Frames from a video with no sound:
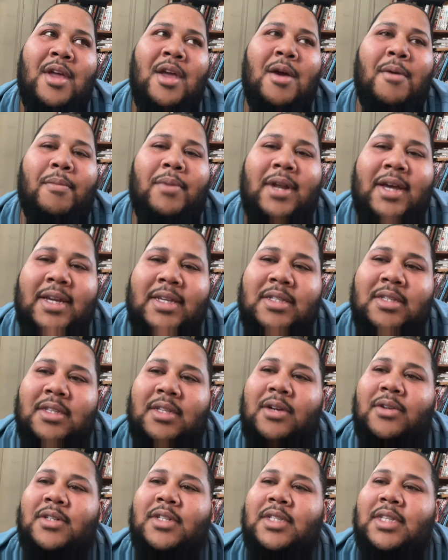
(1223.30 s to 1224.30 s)
plus the
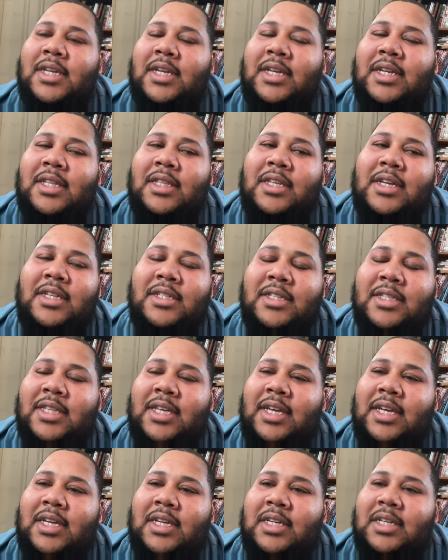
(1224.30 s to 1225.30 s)
other
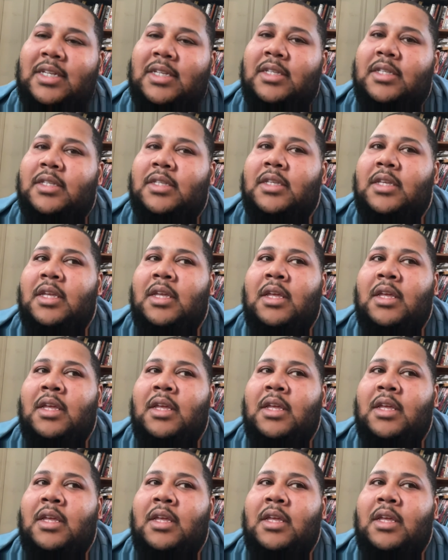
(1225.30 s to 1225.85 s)
thing is,